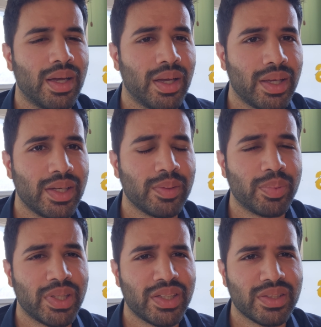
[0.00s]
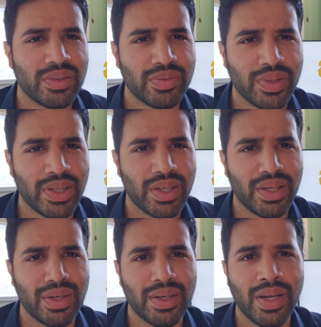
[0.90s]
He could potentially fit
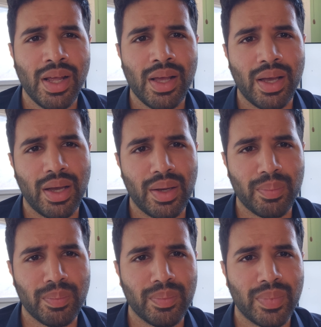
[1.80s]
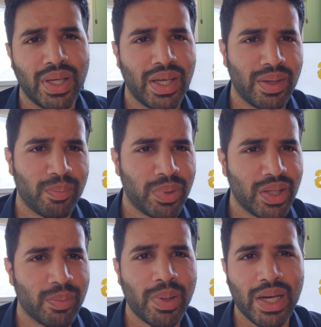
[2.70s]
in and play
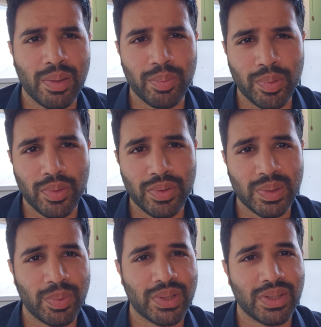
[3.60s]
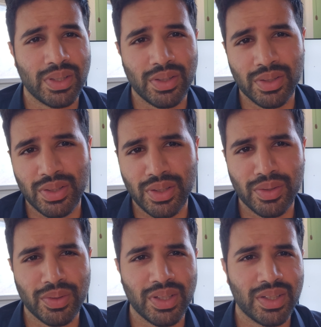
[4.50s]
a backup role, especially early
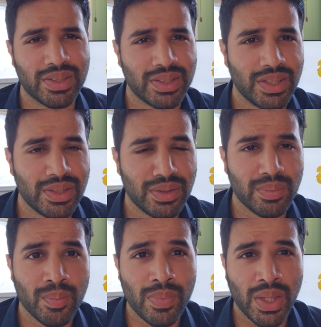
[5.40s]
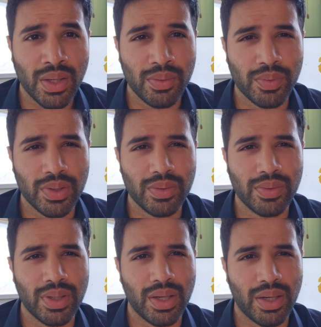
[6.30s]
on in the season, with
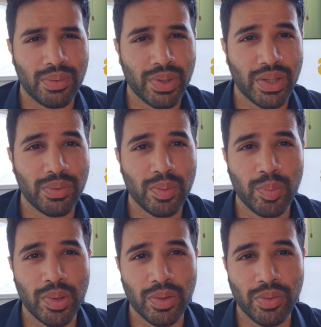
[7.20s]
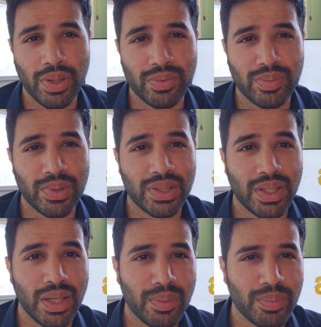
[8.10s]
Ricky Rubio away from the
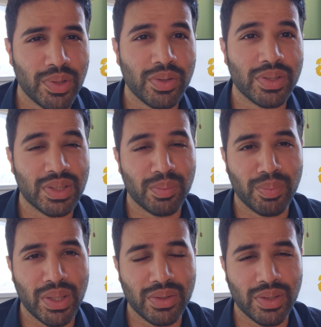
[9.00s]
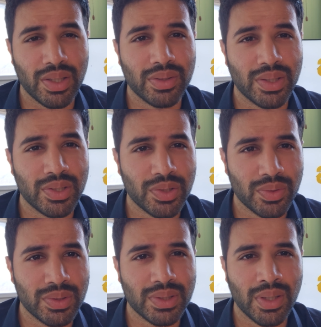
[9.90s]
team due to some mental health
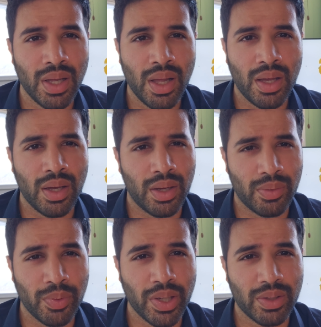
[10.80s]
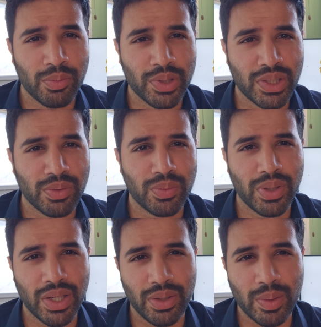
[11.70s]
issues. We wishing
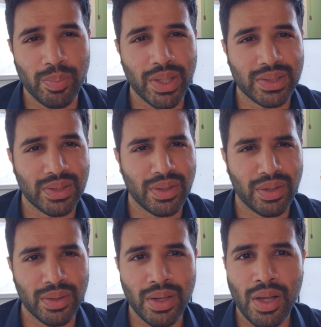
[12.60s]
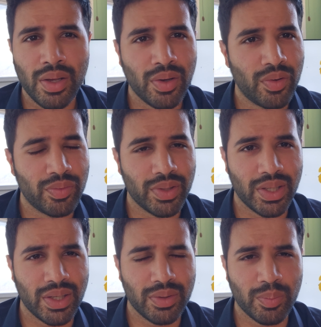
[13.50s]
Ricky the best, and hopefully
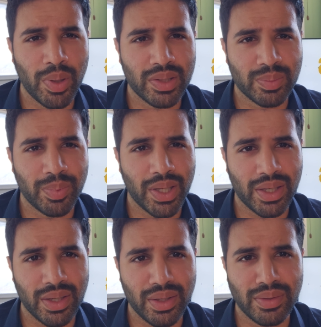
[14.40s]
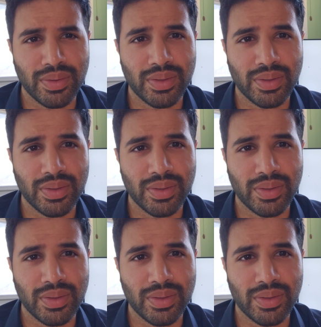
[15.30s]
he'll bounce back and